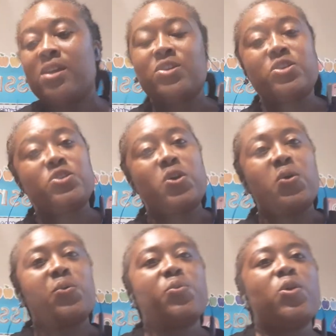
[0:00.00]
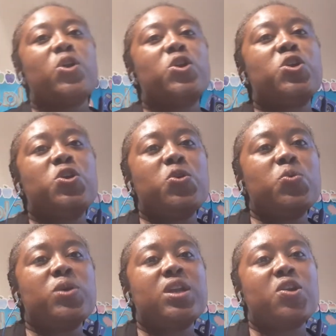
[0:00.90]
So you
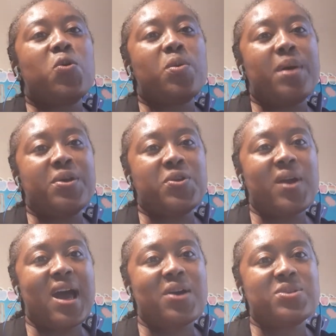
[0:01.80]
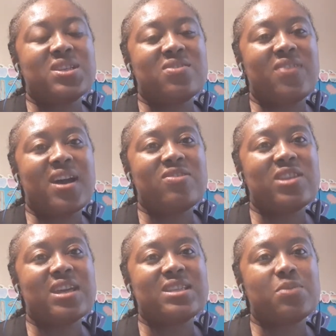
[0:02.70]
can go about your house and find
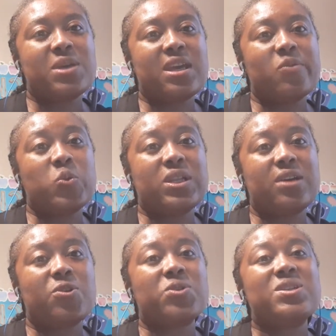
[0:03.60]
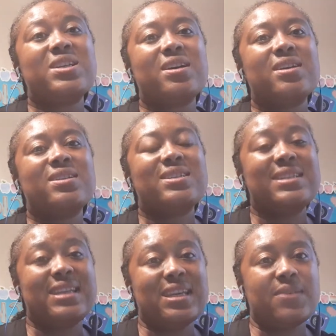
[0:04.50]
things that begin with letter
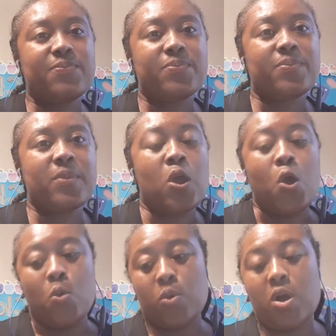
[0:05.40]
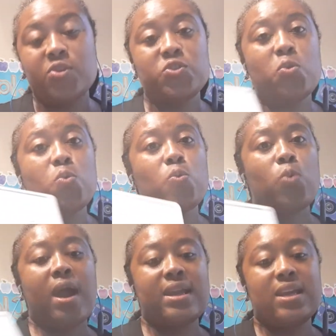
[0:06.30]
D. We're also
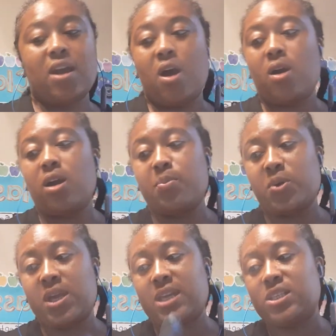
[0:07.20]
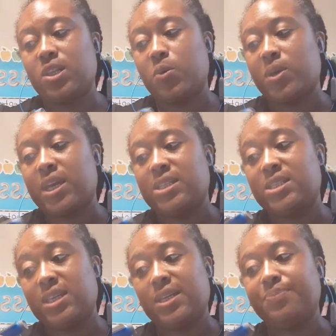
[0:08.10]
writing our uppercase and lowercase
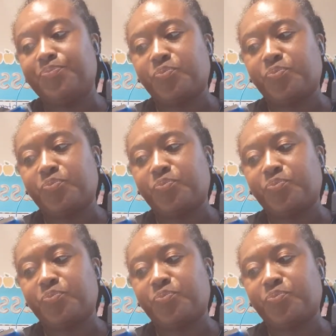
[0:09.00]
d.